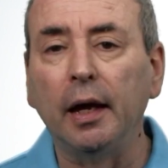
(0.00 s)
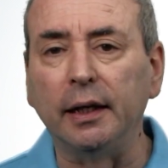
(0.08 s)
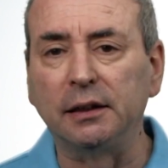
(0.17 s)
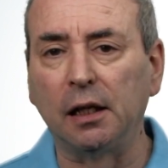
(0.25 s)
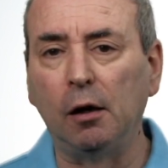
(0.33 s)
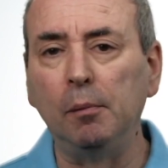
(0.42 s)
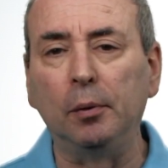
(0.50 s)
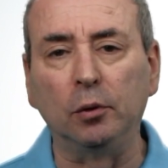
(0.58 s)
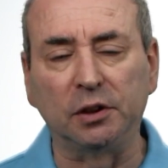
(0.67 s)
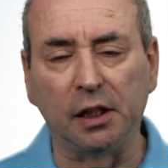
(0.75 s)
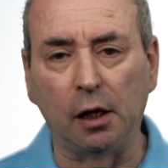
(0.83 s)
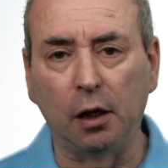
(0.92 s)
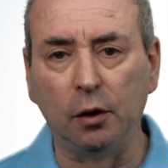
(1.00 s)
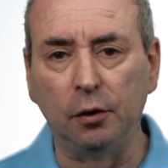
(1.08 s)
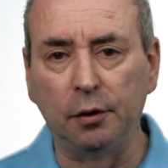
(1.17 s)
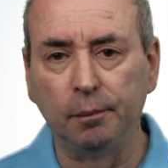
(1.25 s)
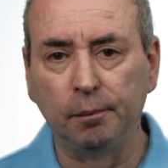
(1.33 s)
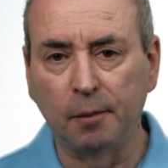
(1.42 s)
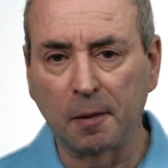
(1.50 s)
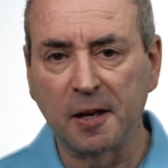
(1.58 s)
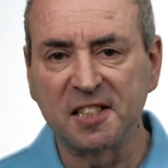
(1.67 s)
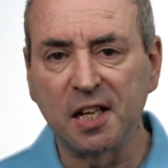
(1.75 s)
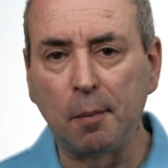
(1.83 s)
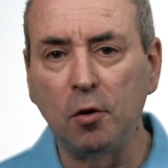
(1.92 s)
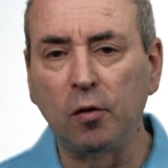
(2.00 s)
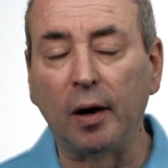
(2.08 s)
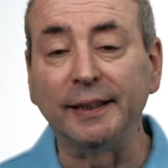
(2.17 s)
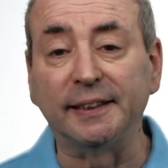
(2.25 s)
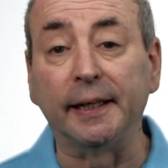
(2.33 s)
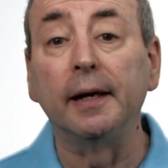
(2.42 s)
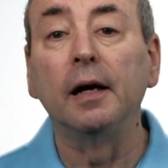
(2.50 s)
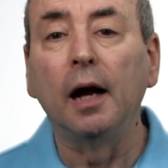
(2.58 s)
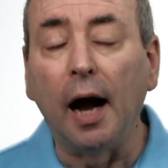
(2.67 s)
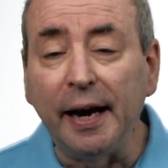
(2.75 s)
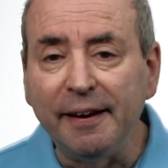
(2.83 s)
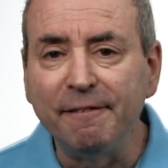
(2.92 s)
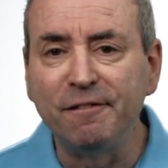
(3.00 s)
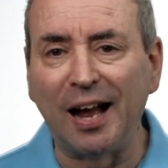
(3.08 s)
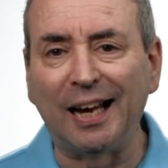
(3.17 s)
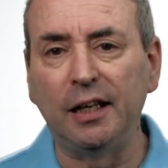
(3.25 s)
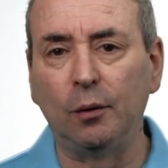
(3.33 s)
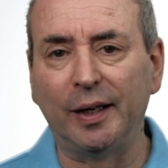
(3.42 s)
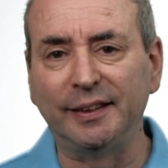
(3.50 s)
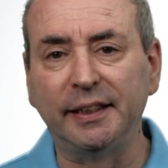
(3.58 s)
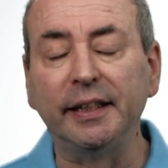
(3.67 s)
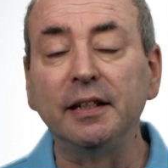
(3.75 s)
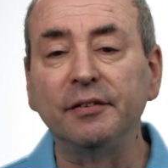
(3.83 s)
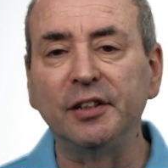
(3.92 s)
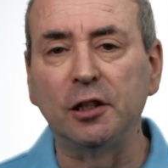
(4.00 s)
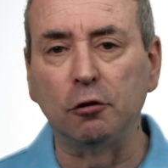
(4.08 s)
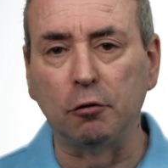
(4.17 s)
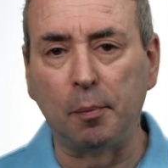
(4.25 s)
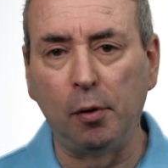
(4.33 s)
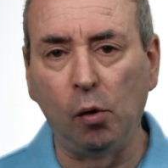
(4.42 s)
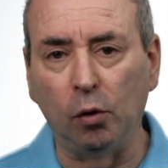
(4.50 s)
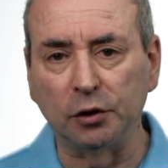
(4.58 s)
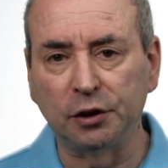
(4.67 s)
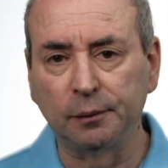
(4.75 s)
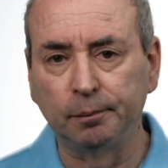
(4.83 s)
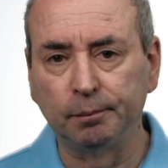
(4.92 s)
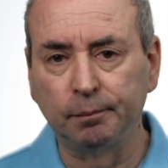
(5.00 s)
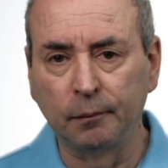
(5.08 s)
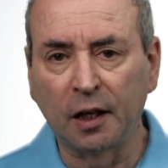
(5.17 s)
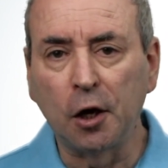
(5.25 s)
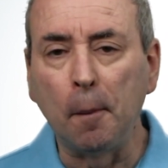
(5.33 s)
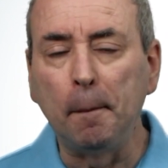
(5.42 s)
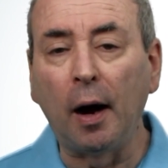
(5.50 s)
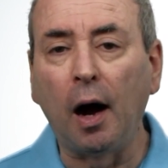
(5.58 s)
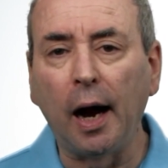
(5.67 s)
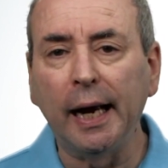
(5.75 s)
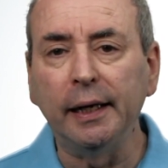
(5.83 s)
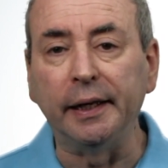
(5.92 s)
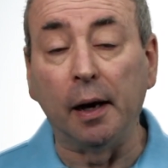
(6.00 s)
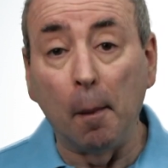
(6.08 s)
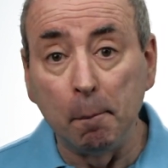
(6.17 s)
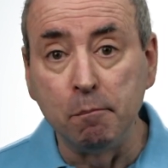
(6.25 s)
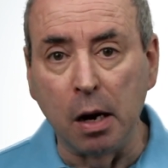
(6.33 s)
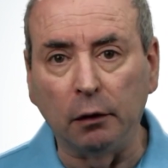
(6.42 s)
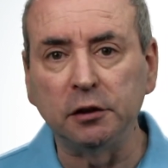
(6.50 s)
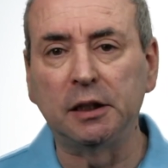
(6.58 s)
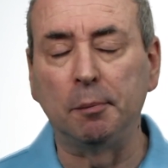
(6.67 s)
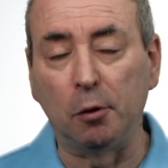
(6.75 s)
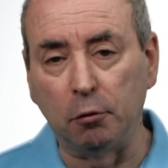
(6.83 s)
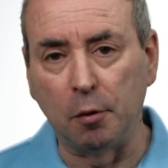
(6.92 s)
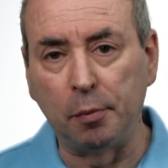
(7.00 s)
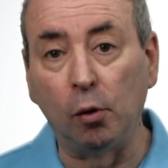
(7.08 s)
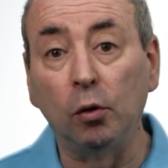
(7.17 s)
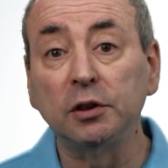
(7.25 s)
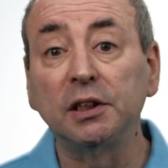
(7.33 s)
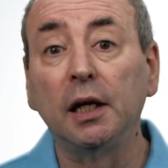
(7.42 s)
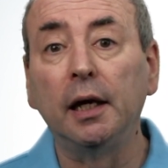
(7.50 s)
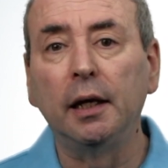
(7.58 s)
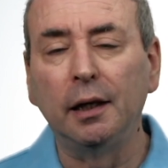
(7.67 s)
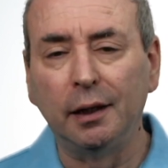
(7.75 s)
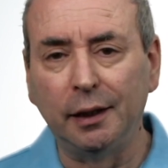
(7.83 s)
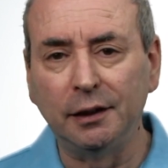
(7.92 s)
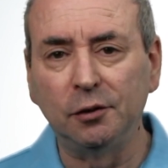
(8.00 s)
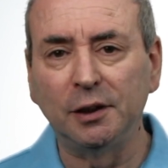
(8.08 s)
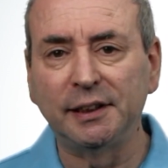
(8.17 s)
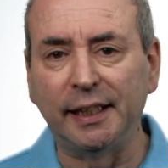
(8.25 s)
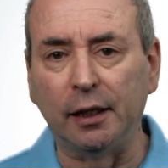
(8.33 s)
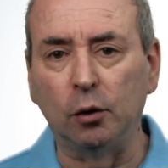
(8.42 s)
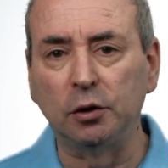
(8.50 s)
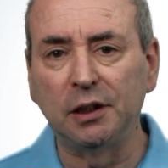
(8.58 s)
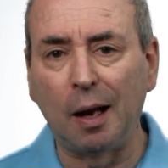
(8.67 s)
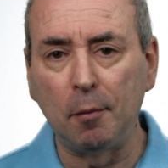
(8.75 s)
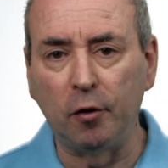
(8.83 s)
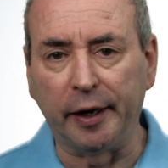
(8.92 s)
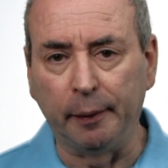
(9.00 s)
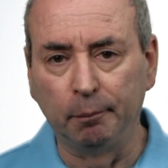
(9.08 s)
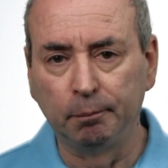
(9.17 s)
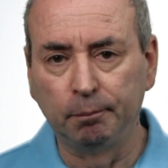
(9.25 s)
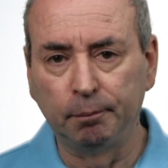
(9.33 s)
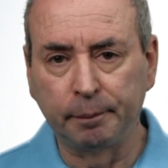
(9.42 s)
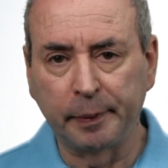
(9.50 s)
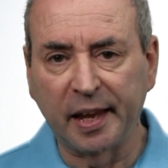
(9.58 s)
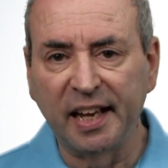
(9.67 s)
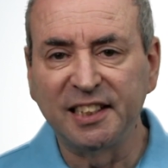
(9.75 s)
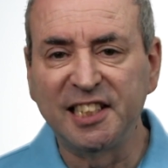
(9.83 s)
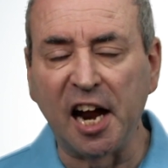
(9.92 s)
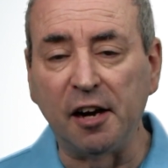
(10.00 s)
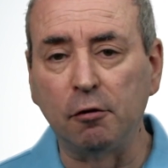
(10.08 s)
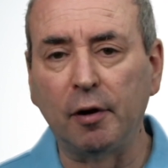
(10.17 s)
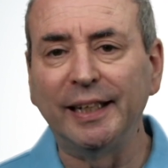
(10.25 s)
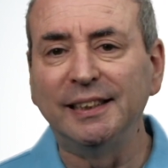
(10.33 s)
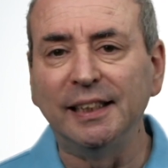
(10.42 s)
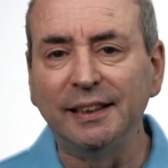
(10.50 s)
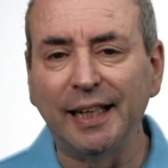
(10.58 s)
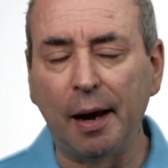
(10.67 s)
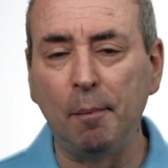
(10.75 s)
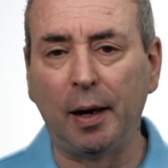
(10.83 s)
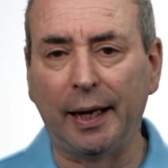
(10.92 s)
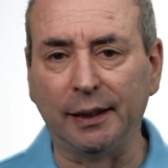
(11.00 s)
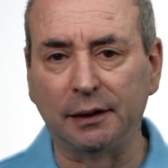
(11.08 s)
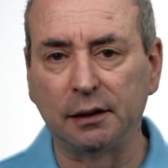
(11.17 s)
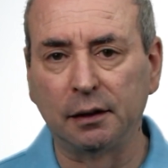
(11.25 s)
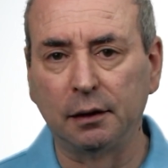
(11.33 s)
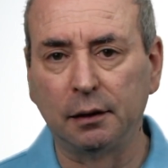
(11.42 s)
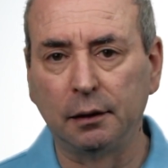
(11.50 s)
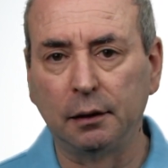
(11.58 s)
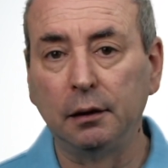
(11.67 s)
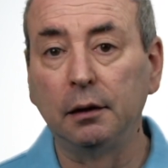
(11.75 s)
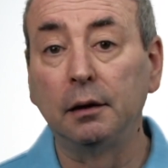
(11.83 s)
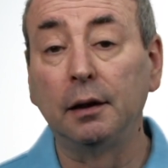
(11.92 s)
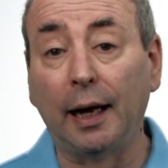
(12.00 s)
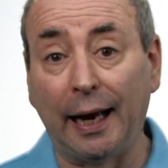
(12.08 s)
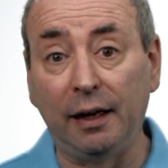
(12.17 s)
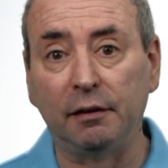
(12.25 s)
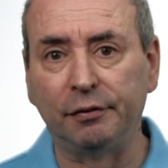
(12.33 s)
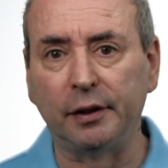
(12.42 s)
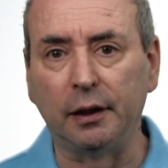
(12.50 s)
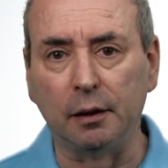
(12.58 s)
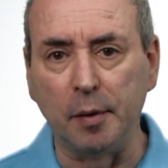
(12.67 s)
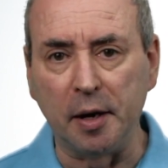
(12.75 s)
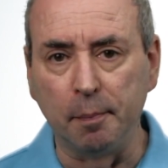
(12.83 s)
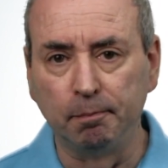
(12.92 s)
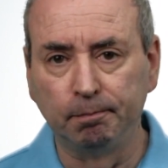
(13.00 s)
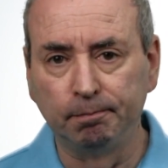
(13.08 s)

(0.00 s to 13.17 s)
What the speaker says: Examples include summarizing and evaluating individual reports, compiling multiple reports into a single summary, generating templates and filling them in,